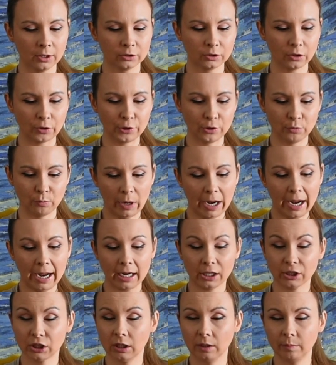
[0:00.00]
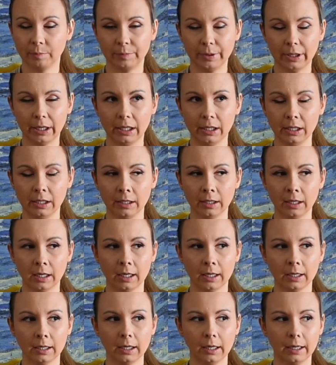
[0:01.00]
So you may actually be
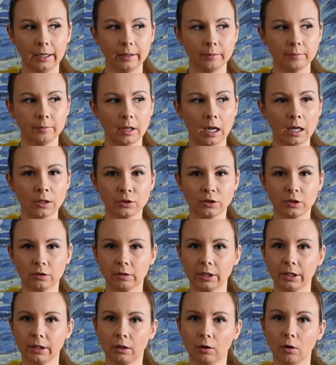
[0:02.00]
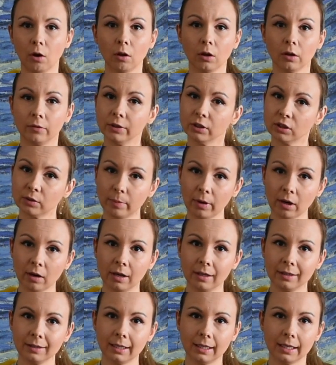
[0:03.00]
answering the call of your
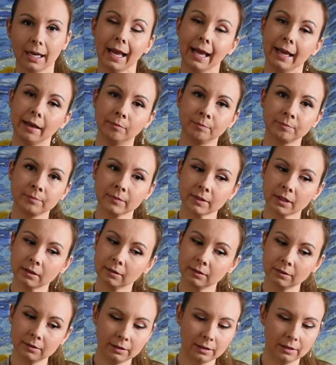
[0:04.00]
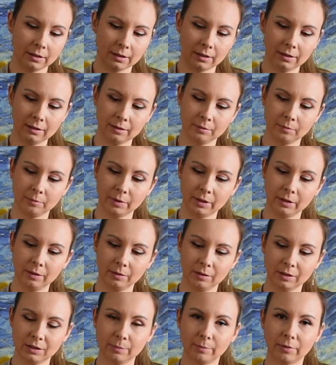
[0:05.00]
spirit that, hey, you know,
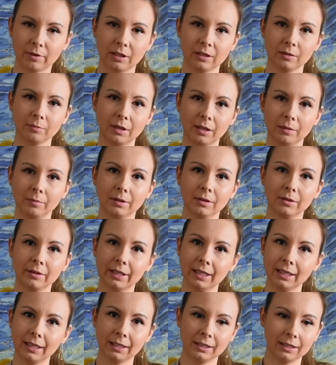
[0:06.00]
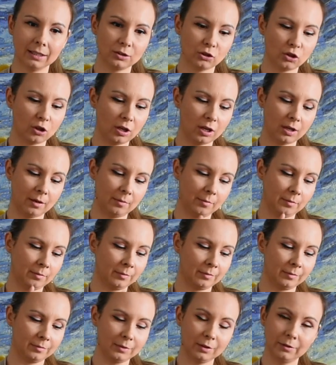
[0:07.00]
the spirit might be looking at the
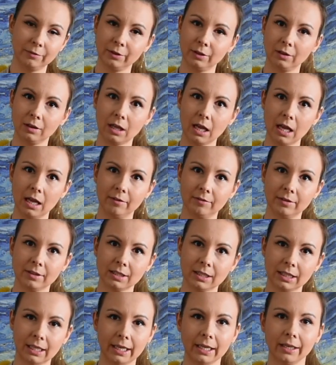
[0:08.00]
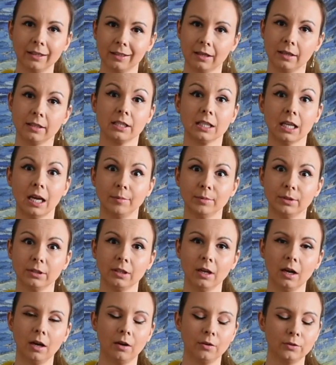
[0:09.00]
time of your life and saying, you know, it's time to
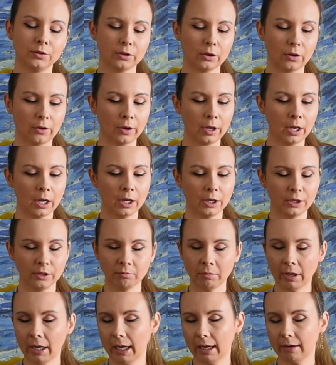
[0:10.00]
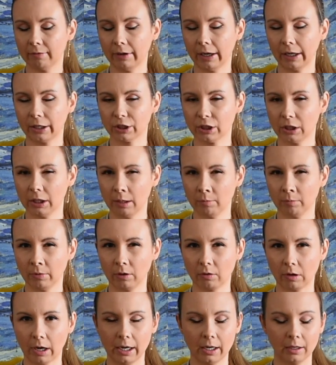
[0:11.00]
go. So you may have actually
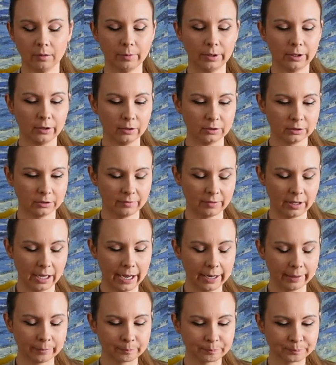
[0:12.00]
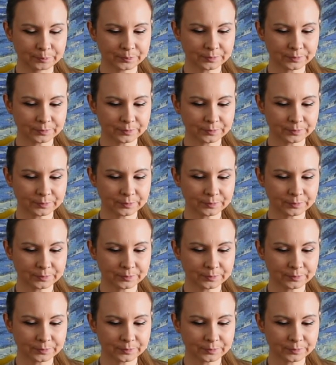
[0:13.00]
immigrated because of that.